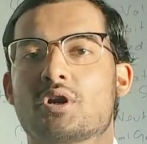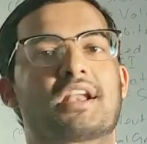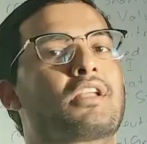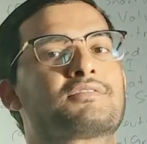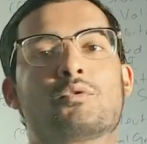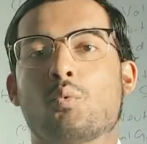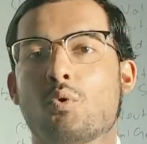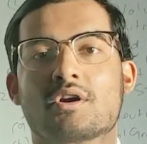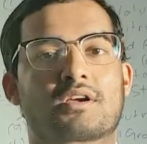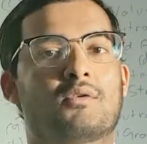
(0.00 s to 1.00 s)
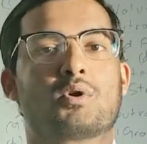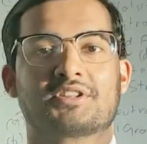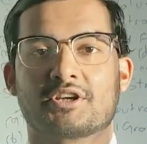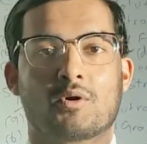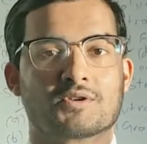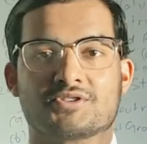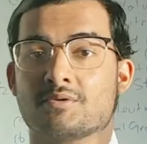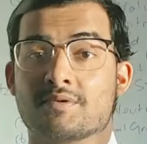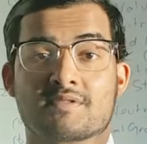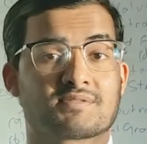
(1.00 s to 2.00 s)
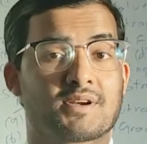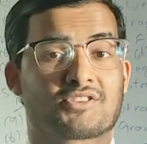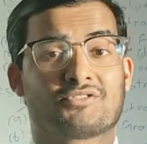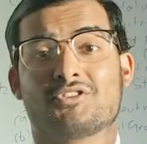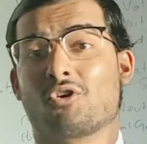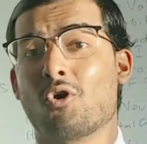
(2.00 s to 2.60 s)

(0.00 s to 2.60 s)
and of the work of what they're going to do with respect to your